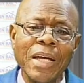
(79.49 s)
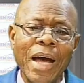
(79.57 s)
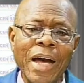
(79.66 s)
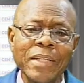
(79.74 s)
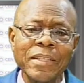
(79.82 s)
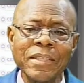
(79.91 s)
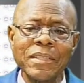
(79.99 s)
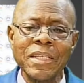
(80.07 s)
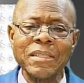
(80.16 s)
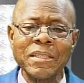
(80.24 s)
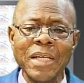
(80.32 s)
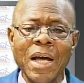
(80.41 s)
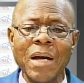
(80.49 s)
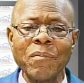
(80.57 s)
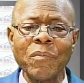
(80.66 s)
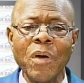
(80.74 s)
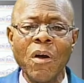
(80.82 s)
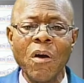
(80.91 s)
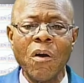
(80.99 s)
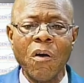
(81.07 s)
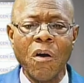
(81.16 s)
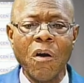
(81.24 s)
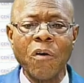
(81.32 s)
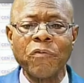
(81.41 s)
and it's a psalm
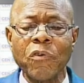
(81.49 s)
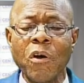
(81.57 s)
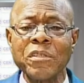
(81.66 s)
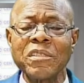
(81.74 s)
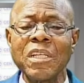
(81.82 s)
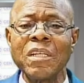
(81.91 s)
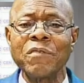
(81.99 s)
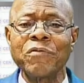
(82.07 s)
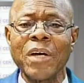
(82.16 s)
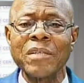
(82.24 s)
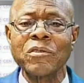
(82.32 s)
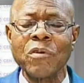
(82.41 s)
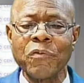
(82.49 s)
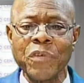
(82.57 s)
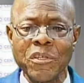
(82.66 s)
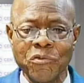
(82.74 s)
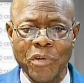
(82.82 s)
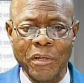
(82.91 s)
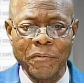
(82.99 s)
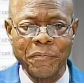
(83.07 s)
of God's deliverance of Israel.